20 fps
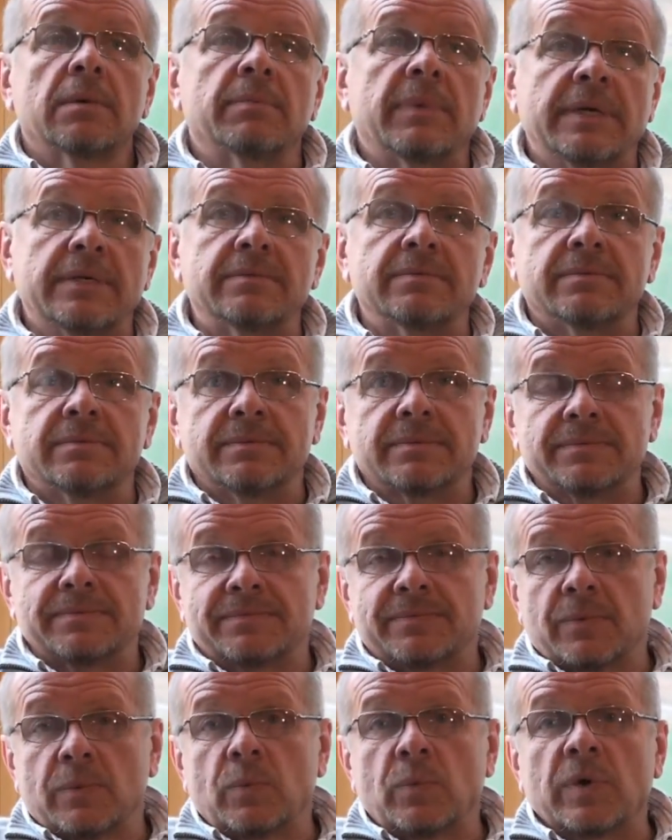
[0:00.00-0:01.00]
But
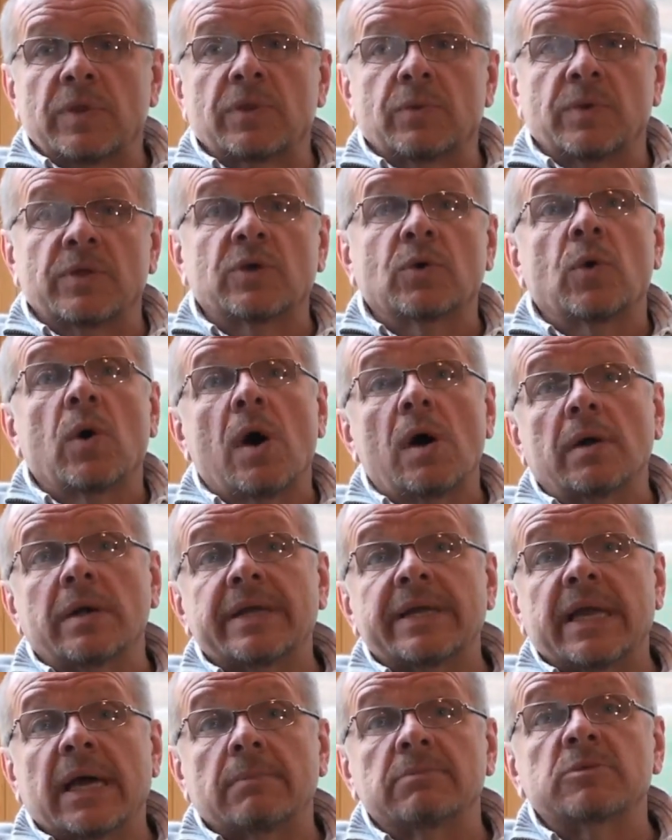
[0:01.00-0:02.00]
with
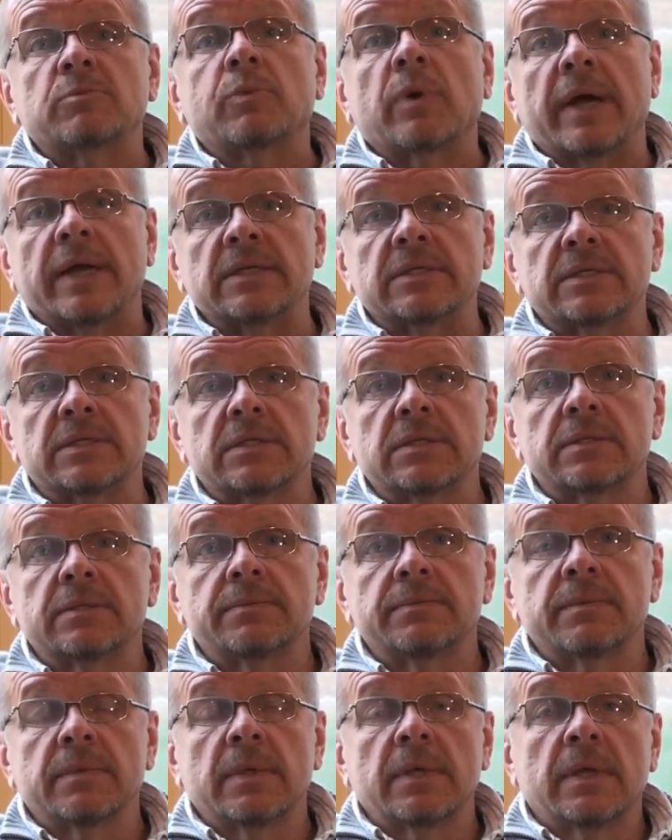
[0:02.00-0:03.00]
quality comes price,
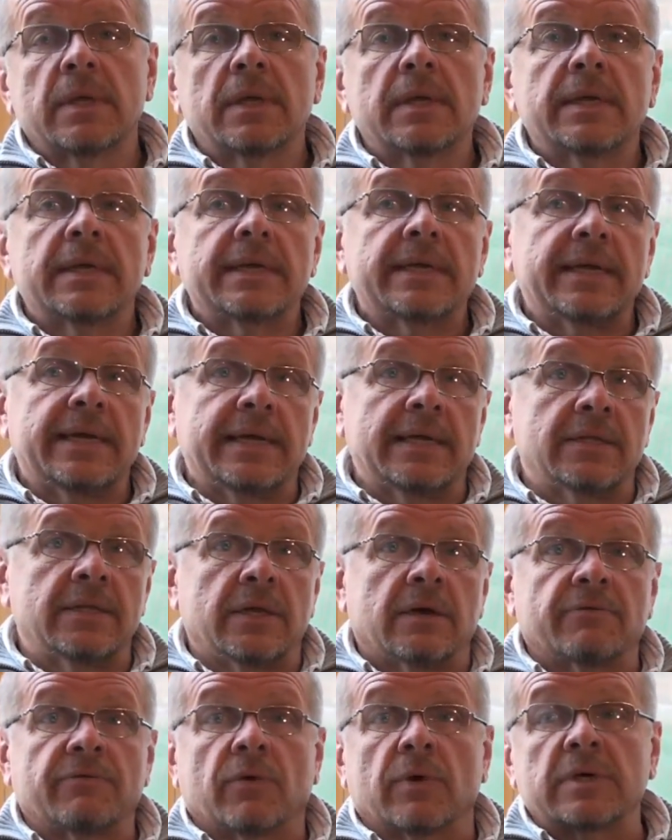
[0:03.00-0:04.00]
and
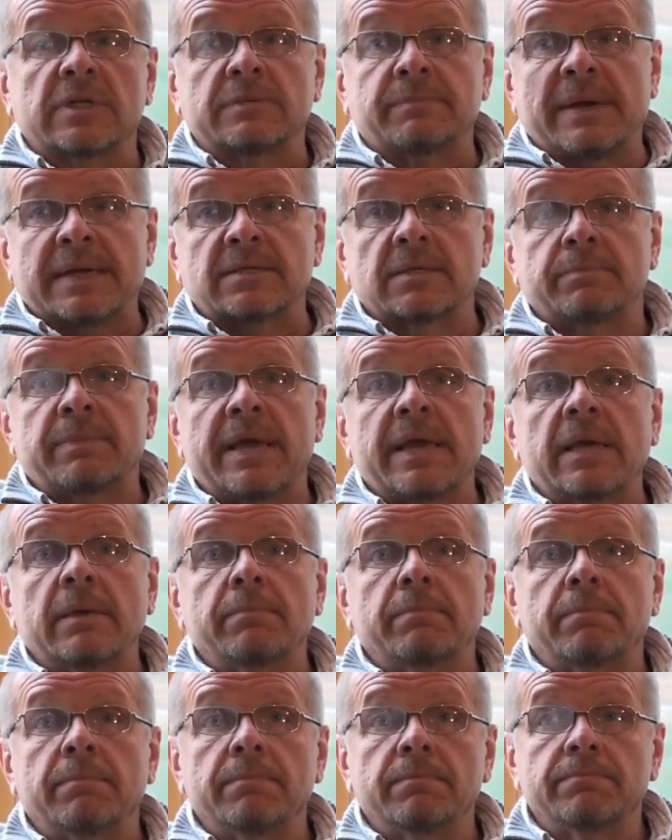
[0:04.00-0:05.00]
therefore expect to pay
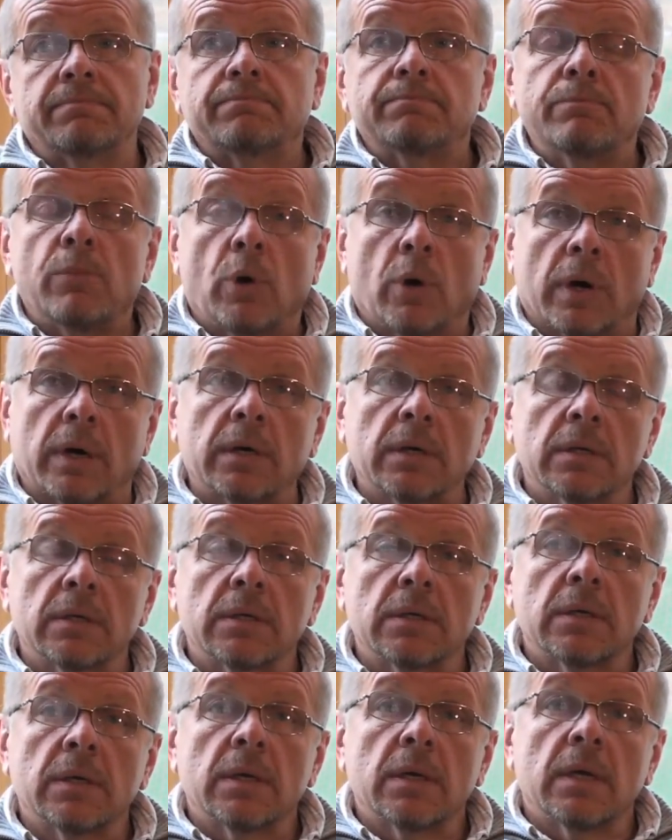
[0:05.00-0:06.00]
more
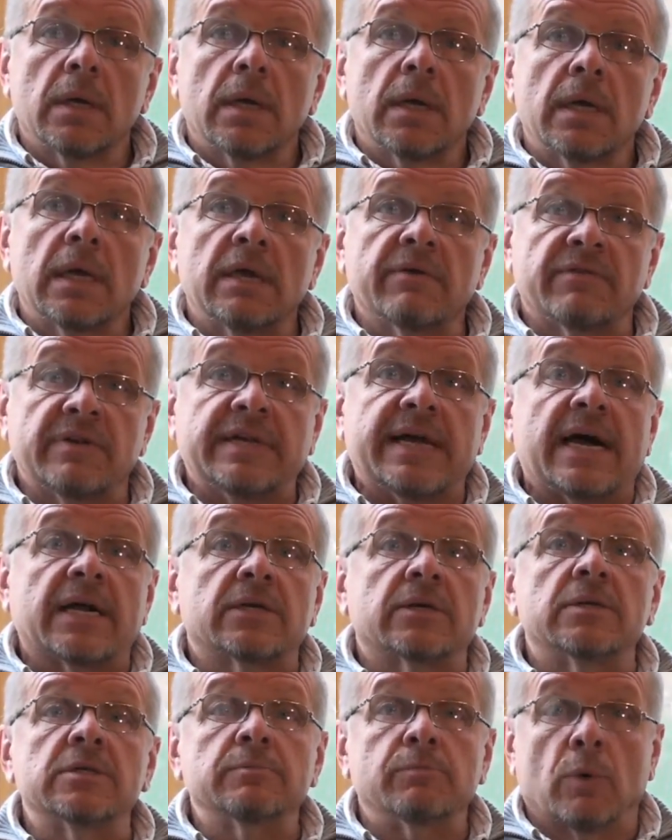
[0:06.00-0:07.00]
if a
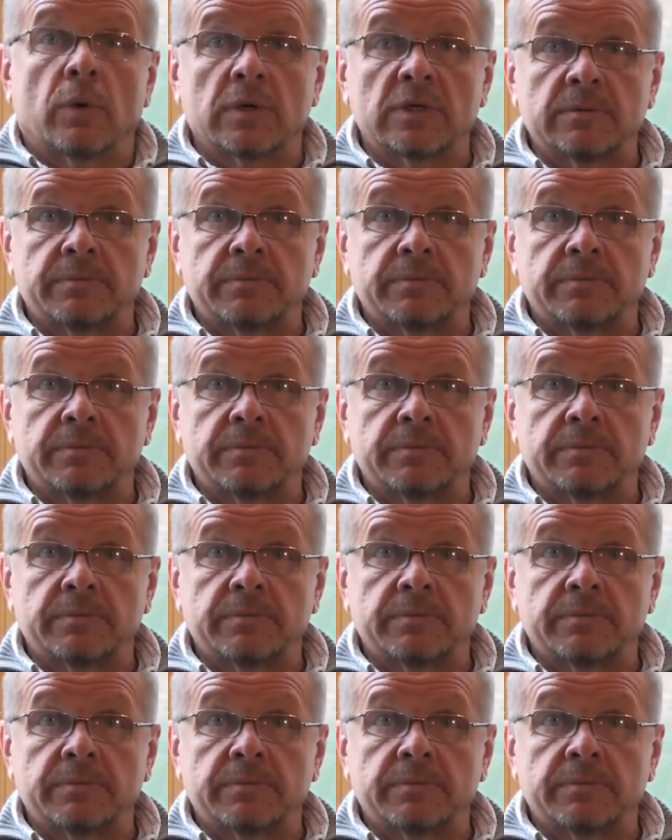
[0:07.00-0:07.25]
doctor is more